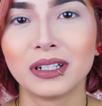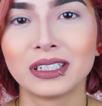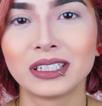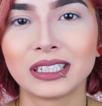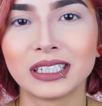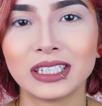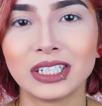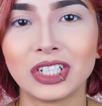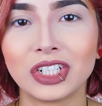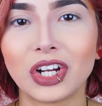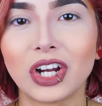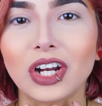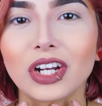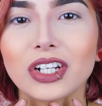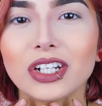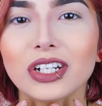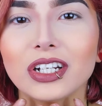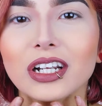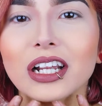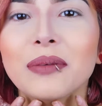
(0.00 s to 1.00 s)
skin
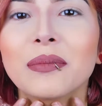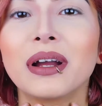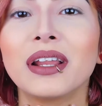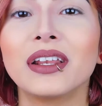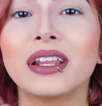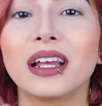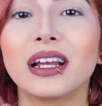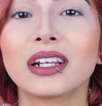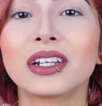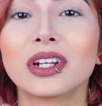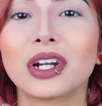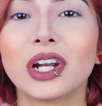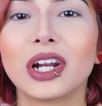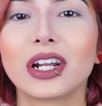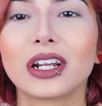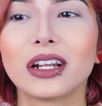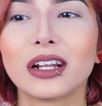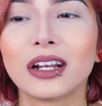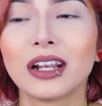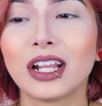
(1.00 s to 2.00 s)
darker and my neck
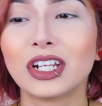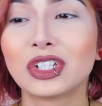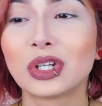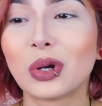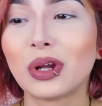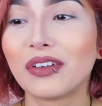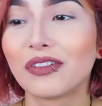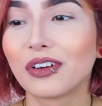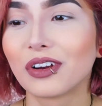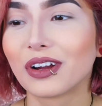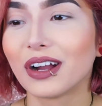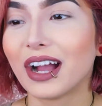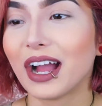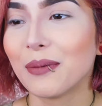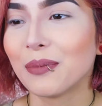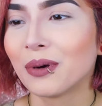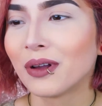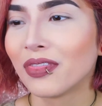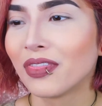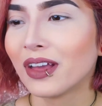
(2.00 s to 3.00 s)
darker, and I totally forgot I
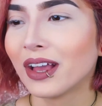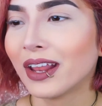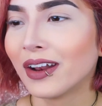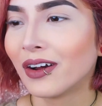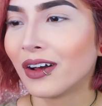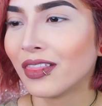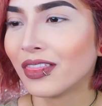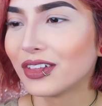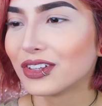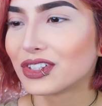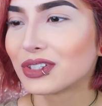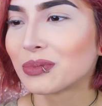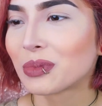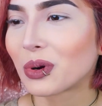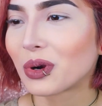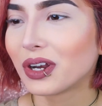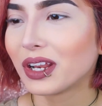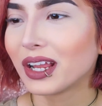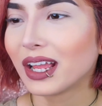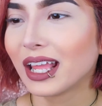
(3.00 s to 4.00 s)
put that on this
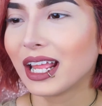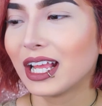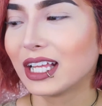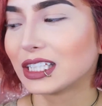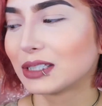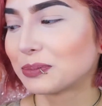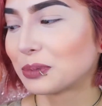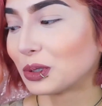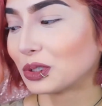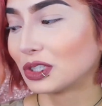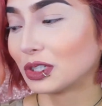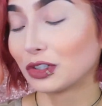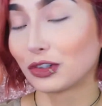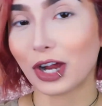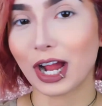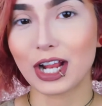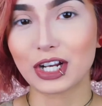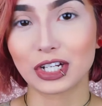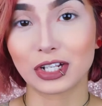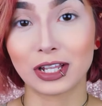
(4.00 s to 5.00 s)
morning, and it's supposed to
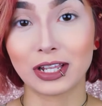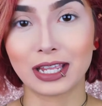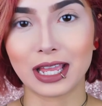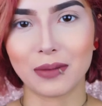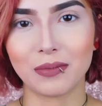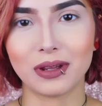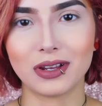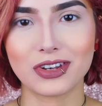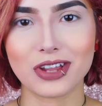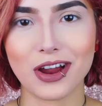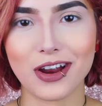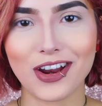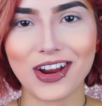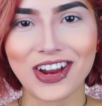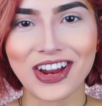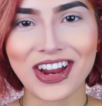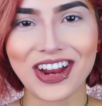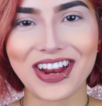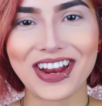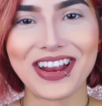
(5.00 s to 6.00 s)
gradually get me
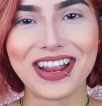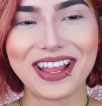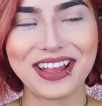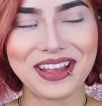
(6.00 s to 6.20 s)
darker.